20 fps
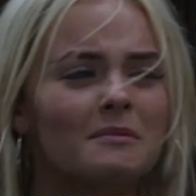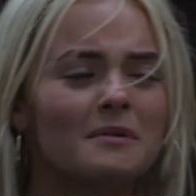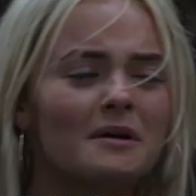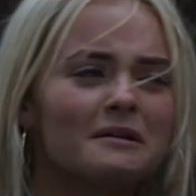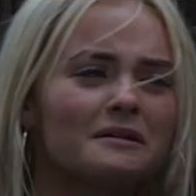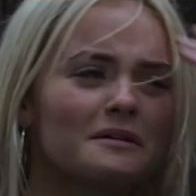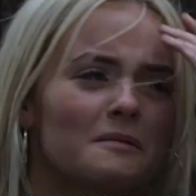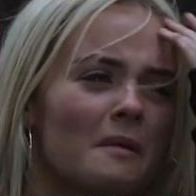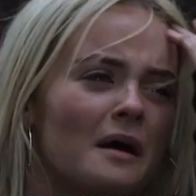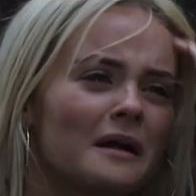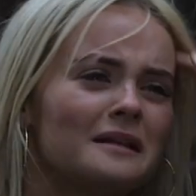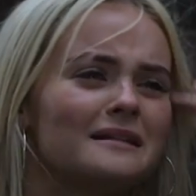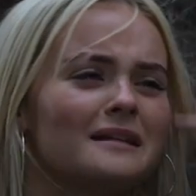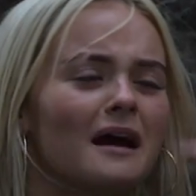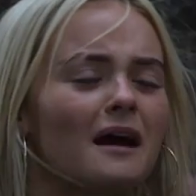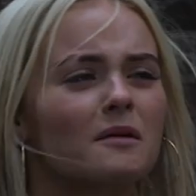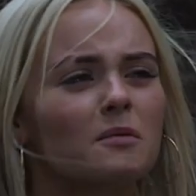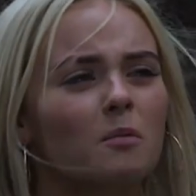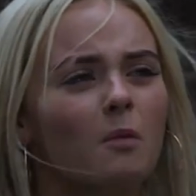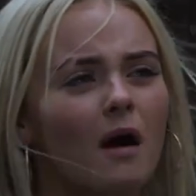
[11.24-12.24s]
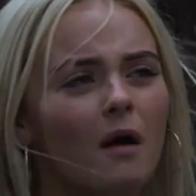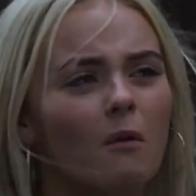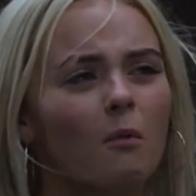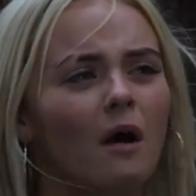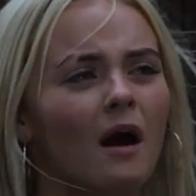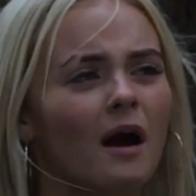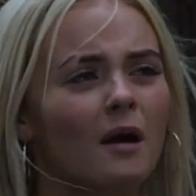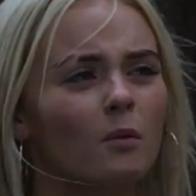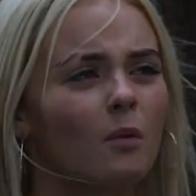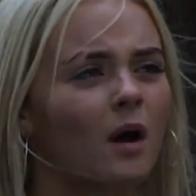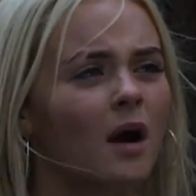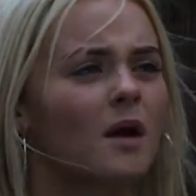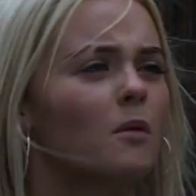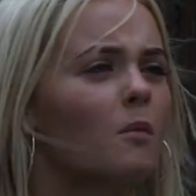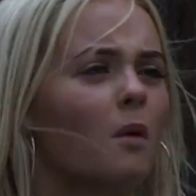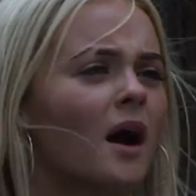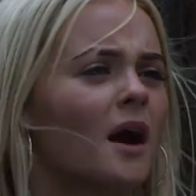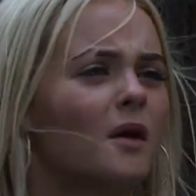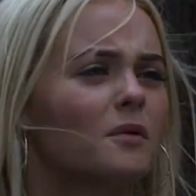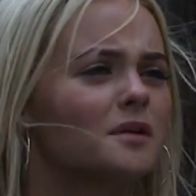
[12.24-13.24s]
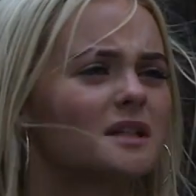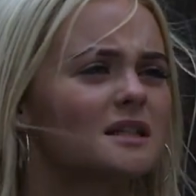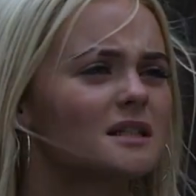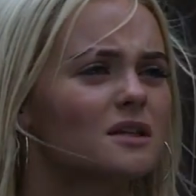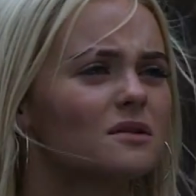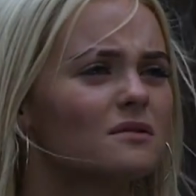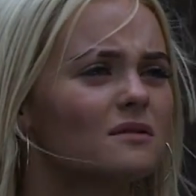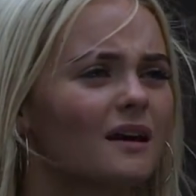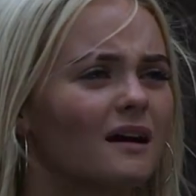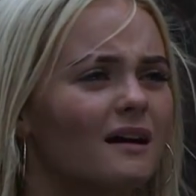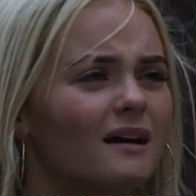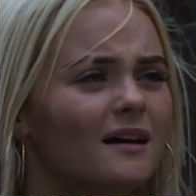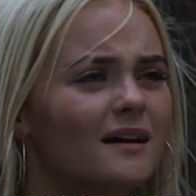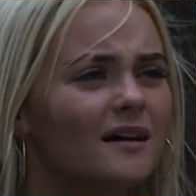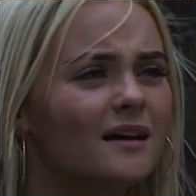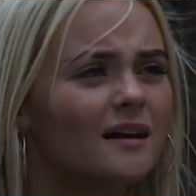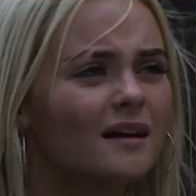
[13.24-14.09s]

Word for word: murder my dad. Why, why, why, why would he do that? He